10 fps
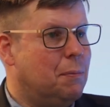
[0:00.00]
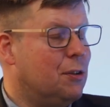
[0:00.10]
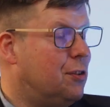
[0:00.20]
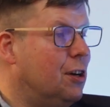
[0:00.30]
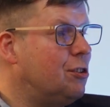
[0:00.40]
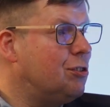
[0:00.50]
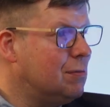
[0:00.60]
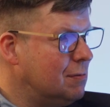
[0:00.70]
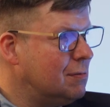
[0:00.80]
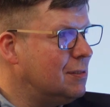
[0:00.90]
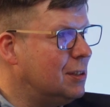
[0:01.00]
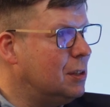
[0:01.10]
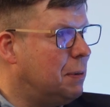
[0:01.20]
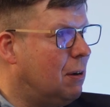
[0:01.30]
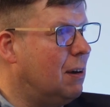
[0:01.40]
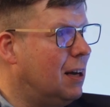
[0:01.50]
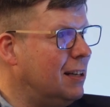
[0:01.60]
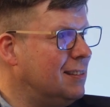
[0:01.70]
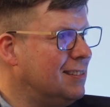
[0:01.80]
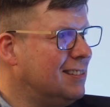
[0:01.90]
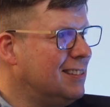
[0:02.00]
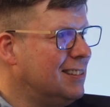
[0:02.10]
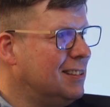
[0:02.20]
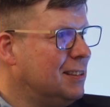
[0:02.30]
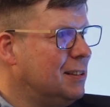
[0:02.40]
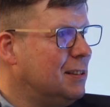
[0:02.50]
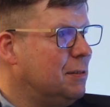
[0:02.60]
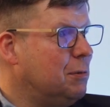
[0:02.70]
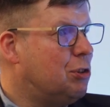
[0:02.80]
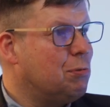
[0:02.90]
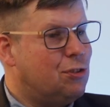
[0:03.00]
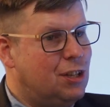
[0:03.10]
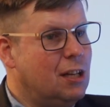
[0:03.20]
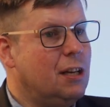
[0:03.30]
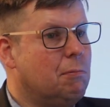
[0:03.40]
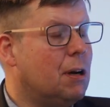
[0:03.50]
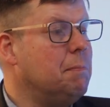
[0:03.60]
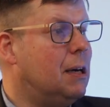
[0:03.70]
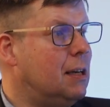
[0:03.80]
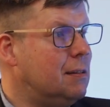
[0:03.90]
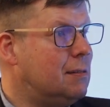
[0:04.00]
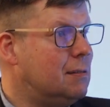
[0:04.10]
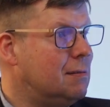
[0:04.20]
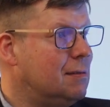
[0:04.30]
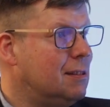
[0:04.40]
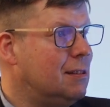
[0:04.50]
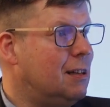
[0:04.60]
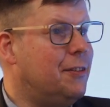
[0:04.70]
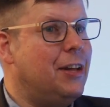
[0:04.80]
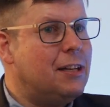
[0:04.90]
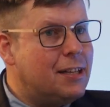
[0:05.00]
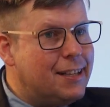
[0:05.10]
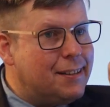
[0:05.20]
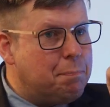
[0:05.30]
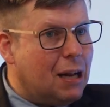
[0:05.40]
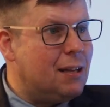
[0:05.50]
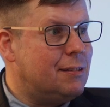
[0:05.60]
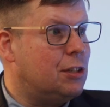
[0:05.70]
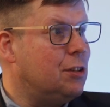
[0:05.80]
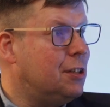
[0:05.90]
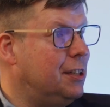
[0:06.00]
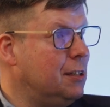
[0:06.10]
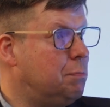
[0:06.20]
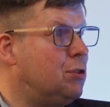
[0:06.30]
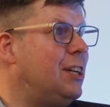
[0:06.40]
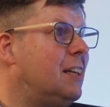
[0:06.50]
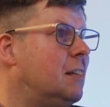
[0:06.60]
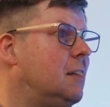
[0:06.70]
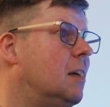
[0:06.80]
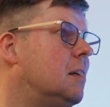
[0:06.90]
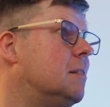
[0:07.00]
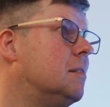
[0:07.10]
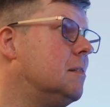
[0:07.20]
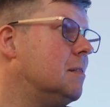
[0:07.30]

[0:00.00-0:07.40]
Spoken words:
surge on the power line, which was killing one ballast, and that ballast that got killed protected the others.